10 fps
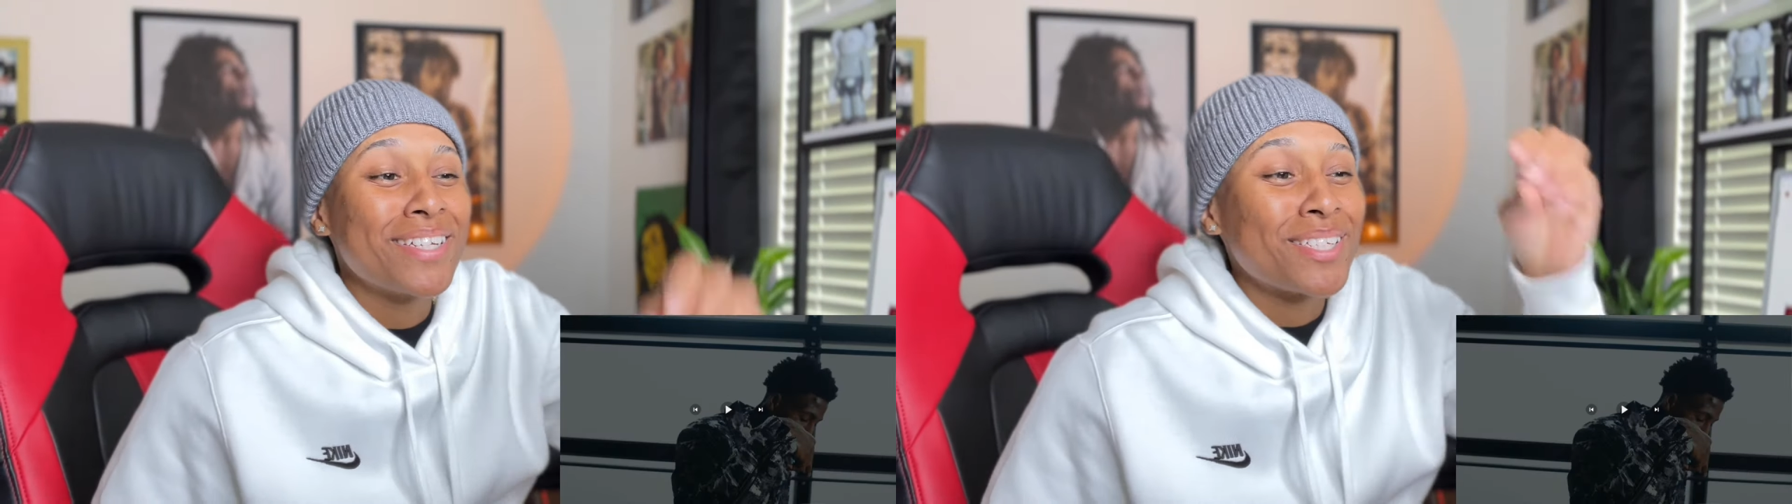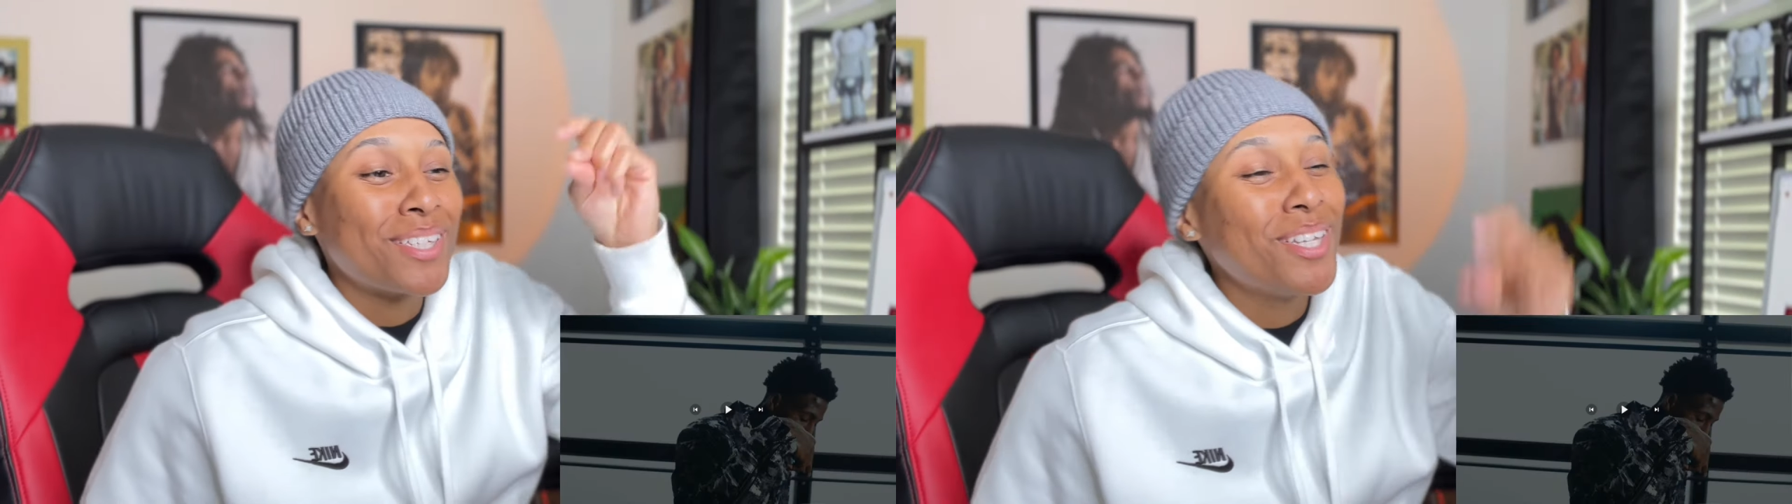
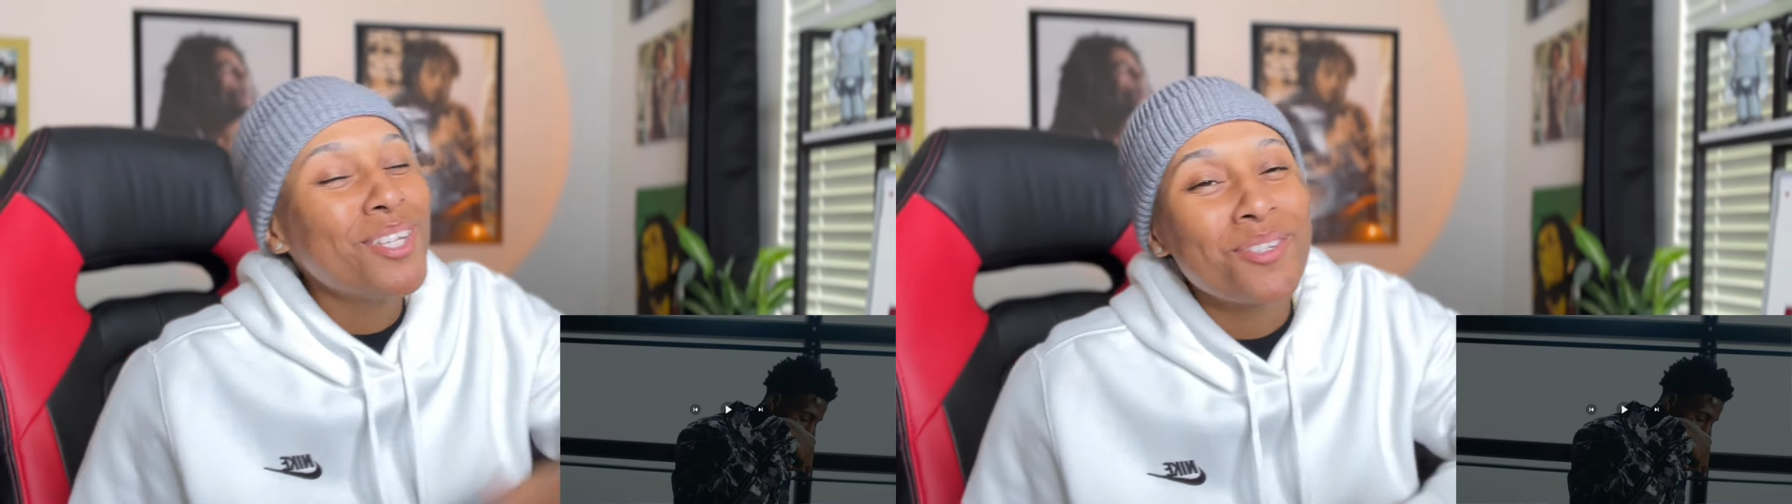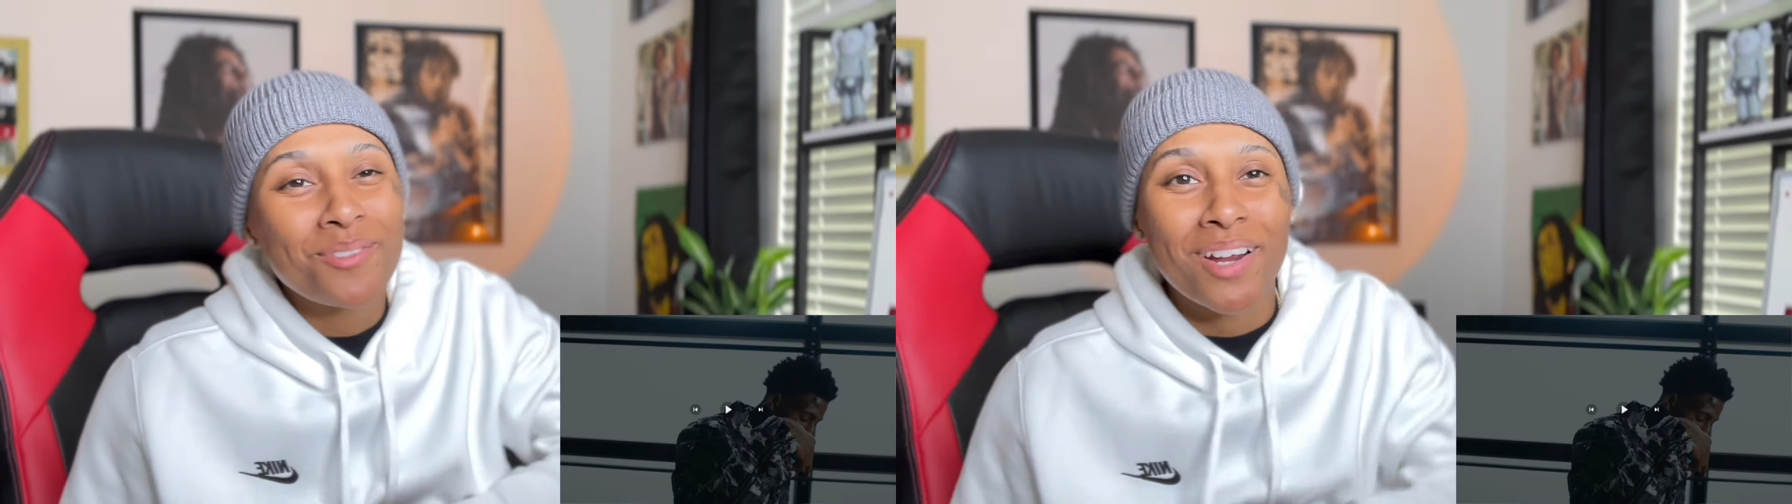because
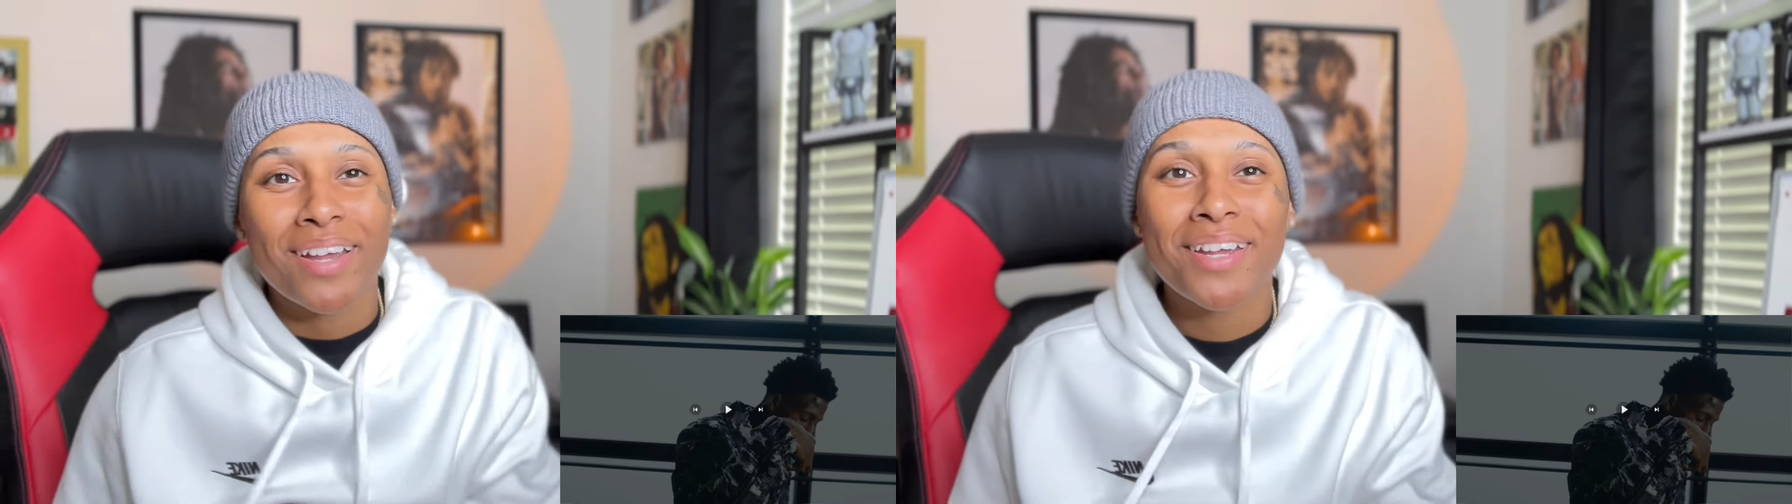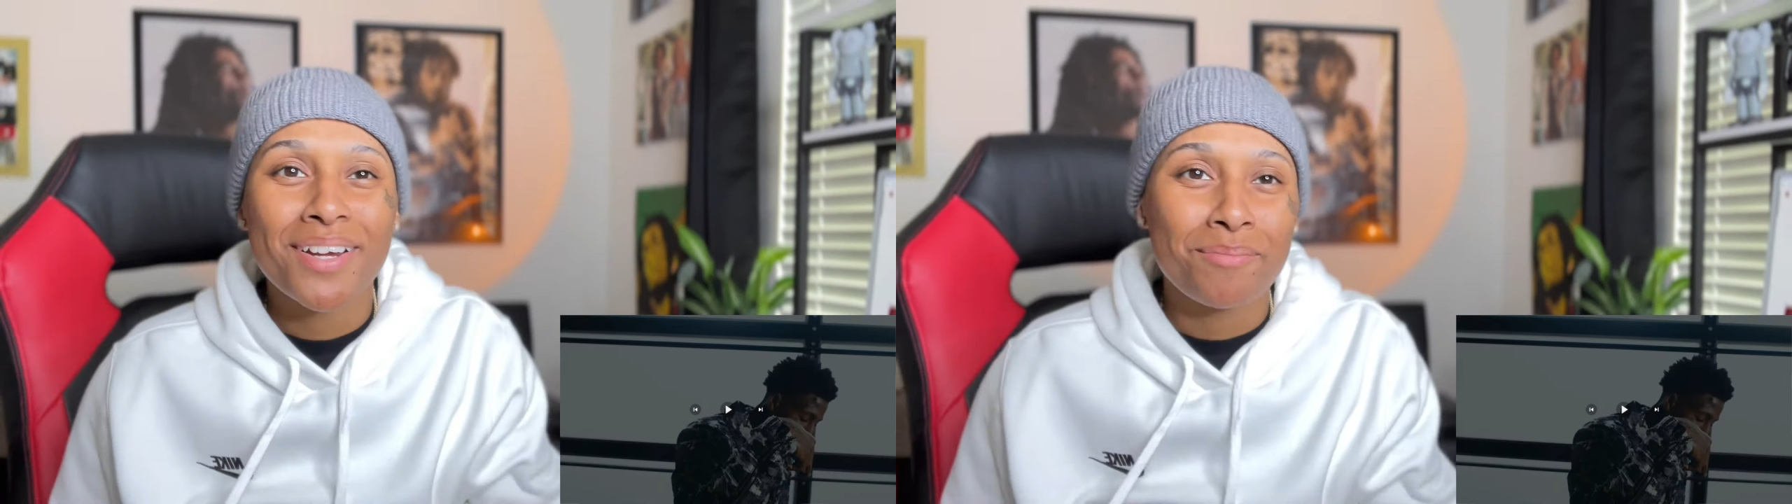this one right
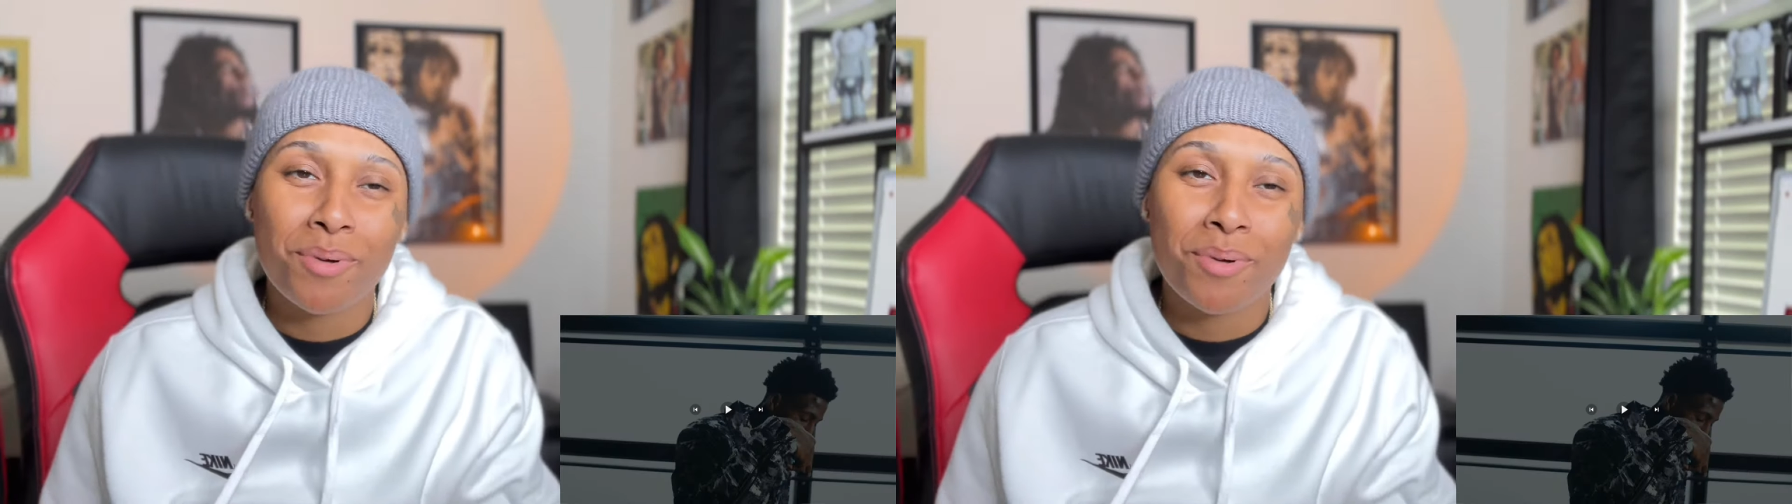here,